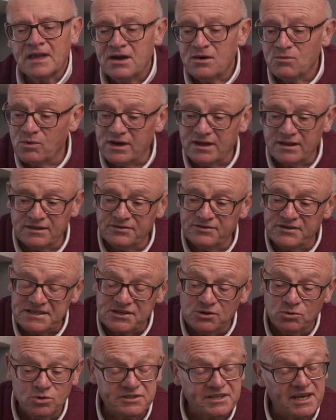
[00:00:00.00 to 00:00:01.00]
Well, this
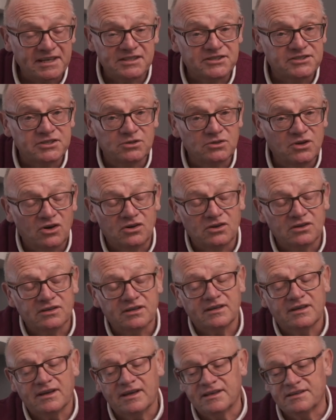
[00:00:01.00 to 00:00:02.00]
all takes too long.
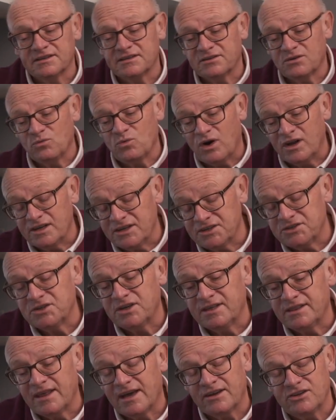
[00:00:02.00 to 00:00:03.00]
And while you're
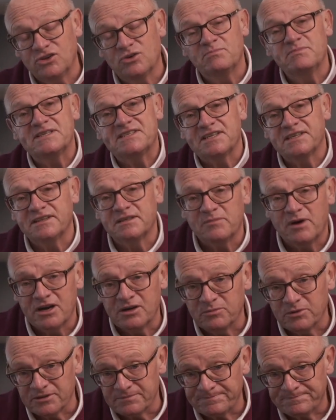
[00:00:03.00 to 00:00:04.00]
doing that, you're missing the
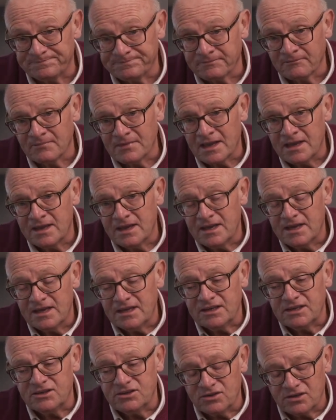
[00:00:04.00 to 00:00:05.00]
moment.
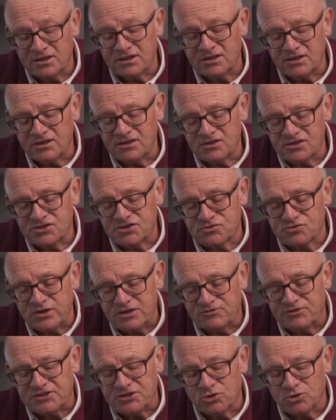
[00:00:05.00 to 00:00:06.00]
You, street
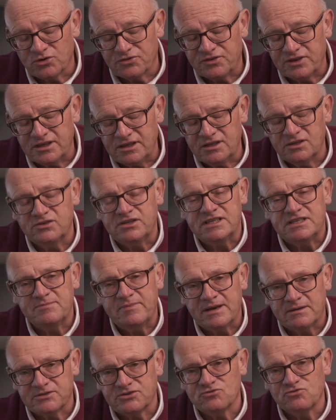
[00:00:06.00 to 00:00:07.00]
photography, you need to be
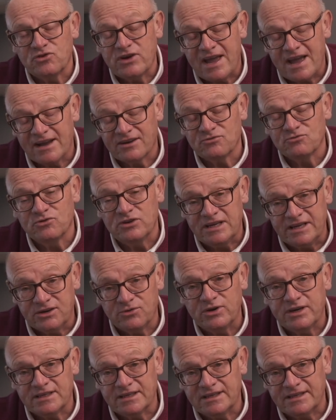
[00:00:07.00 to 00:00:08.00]
able to react really
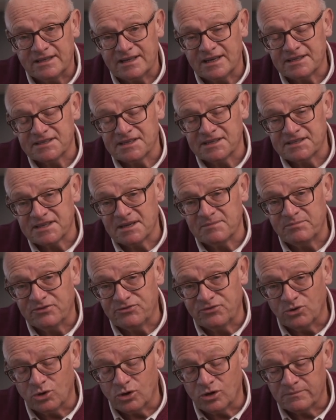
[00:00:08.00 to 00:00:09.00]
quickly, as I said
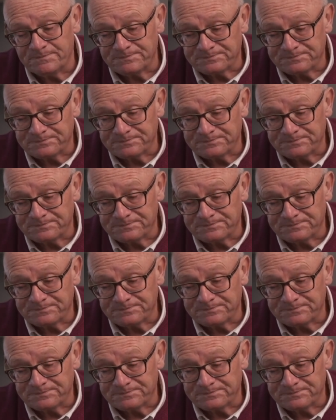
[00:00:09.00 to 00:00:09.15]
before.